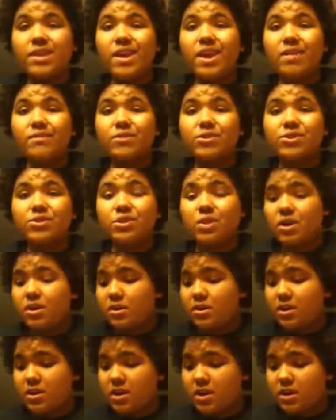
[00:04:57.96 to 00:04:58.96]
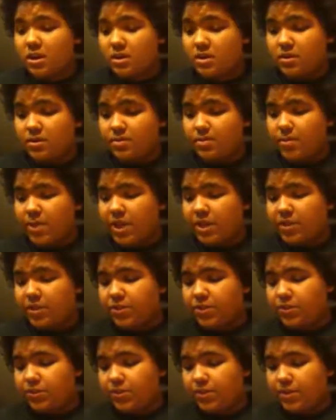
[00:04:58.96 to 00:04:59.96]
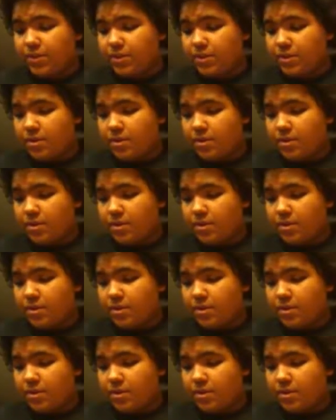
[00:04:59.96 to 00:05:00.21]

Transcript: have a strong base to it.